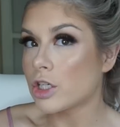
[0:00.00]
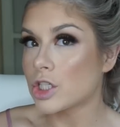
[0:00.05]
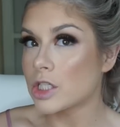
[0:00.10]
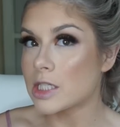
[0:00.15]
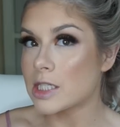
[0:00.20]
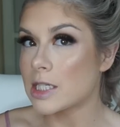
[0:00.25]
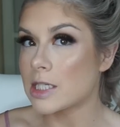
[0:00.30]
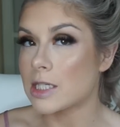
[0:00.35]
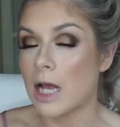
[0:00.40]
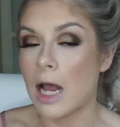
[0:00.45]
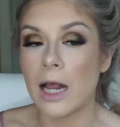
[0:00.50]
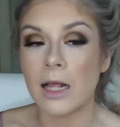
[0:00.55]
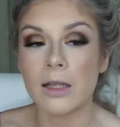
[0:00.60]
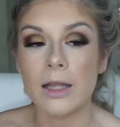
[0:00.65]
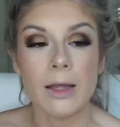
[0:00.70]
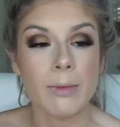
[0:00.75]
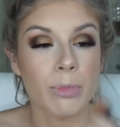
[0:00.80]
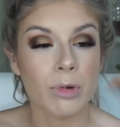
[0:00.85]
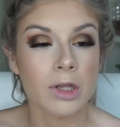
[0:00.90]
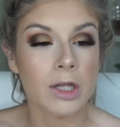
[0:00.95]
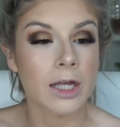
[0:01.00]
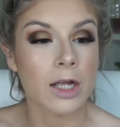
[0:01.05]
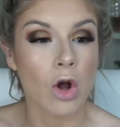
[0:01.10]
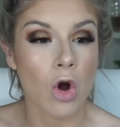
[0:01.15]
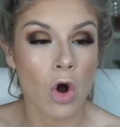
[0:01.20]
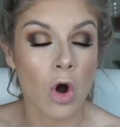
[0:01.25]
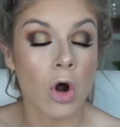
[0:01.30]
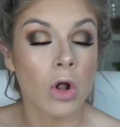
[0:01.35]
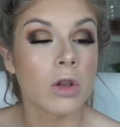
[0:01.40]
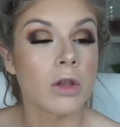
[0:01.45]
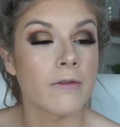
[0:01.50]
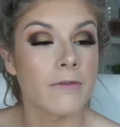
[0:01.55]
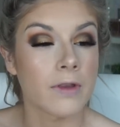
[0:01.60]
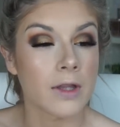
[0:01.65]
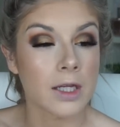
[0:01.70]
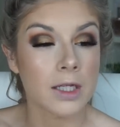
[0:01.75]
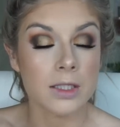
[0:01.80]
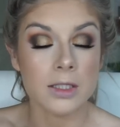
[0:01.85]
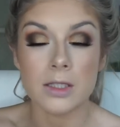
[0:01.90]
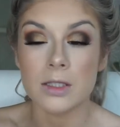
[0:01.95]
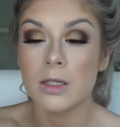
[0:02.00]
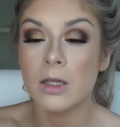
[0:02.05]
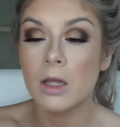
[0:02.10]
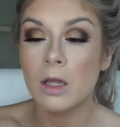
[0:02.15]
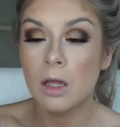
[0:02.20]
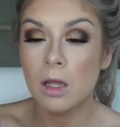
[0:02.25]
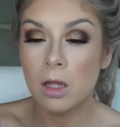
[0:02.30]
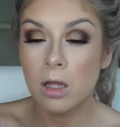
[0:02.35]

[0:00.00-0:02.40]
just this highlight, but like all of this.